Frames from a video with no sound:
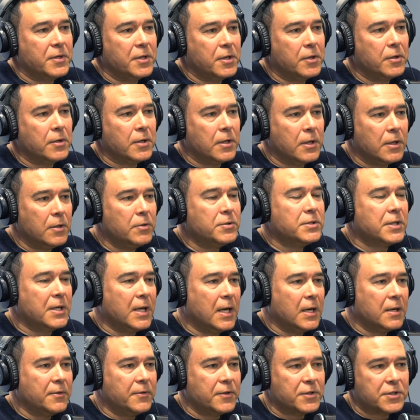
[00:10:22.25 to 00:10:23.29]
You're going to lose a
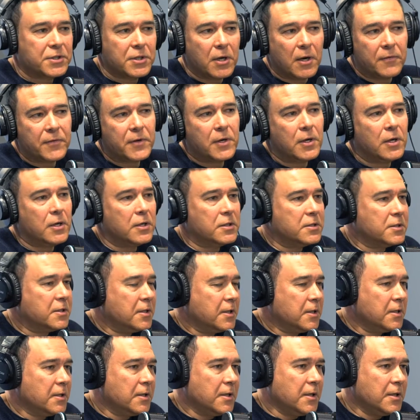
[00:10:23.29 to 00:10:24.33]
lot of your soft cost and,